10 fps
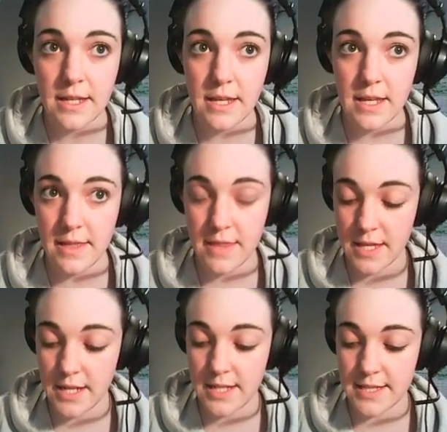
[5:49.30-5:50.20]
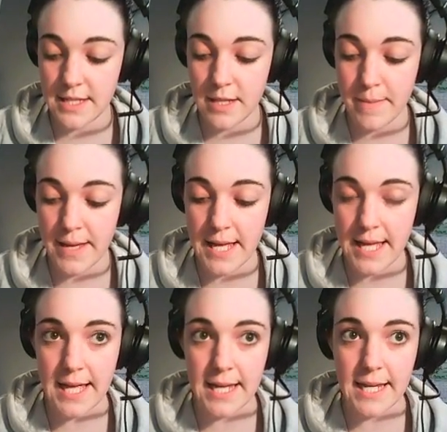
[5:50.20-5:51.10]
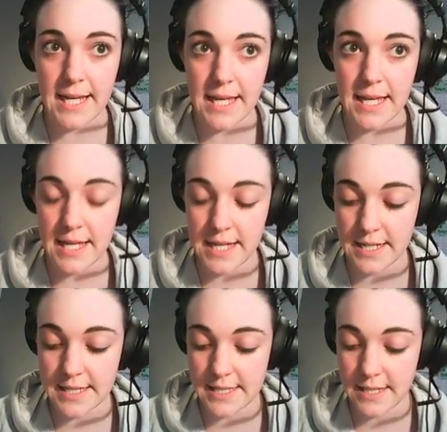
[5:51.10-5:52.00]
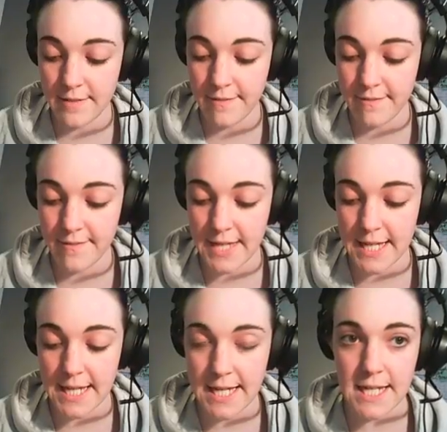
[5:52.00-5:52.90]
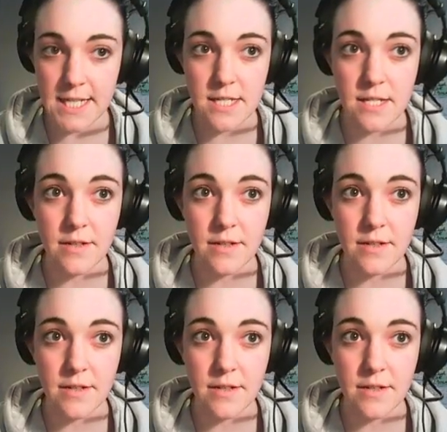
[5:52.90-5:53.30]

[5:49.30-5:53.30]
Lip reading: and then his little body, and his little foot.